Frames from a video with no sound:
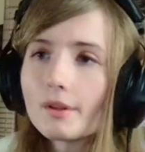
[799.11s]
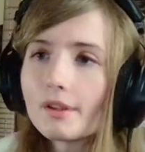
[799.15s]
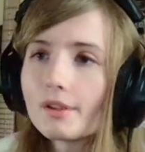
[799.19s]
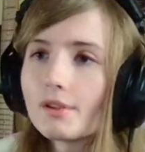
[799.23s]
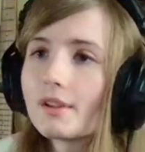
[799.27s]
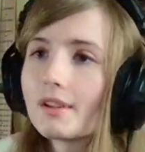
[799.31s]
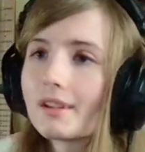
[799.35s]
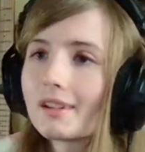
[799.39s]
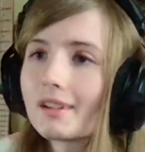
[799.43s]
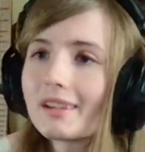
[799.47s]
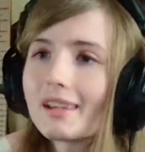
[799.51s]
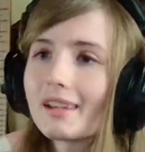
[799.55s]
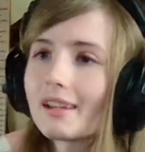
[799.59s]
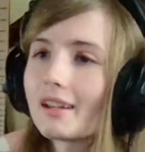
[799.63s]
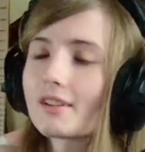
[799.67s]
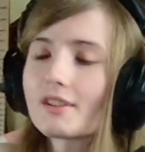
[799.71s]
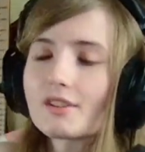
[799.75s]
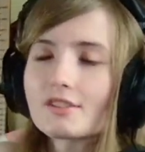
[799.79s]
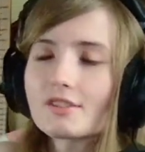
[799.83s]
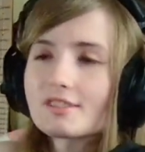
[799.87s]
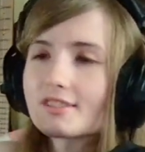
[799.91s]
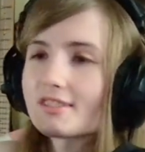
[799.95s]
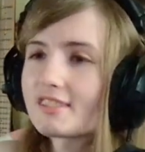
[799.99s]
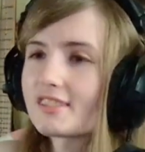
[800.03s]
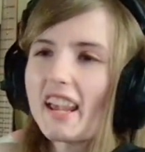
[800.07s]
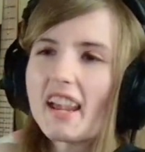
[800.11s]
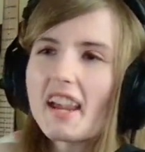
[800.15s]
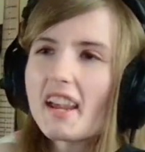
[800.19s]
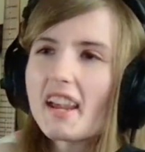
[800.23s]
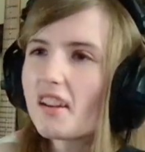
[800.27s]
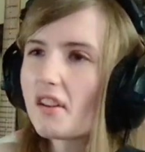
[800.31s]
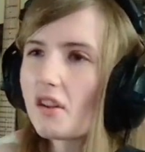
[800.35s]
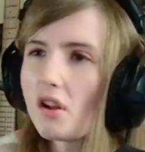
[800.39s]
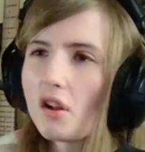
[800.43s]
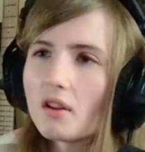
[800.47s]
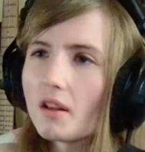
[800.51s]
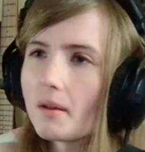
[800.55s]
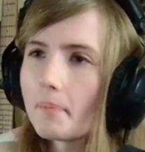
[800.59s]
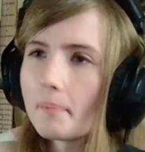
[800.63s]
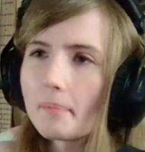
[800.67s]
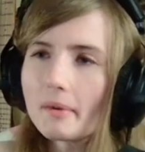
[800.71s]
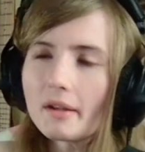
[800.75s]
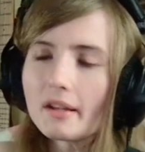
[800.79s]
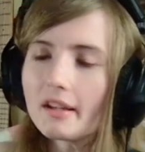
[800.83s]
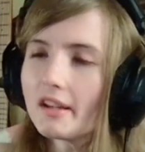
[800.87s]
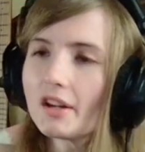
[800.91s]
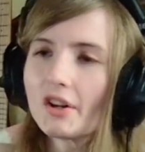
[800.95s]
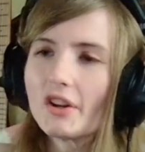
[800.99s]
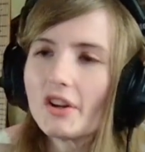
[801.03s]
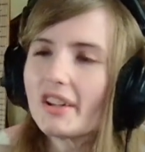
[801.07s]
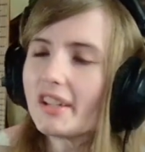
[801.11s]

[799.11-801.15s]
You can get sand all up in here.